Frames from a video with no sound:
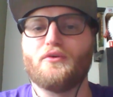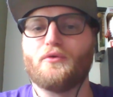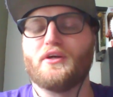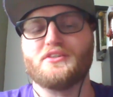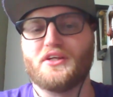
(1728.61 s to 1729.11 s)

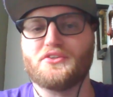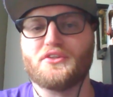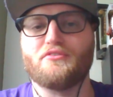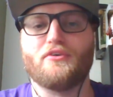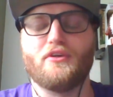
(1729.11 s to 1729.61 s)

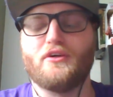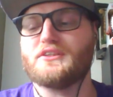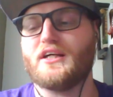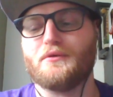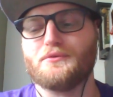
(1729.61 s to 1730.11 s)
organization for a long
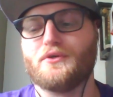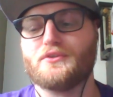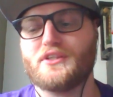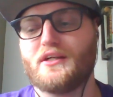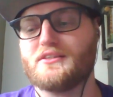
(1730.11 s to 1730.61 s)
time. So
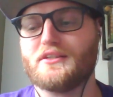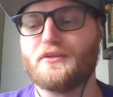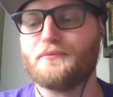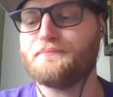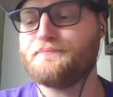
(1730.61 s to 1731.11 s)
shout out to him.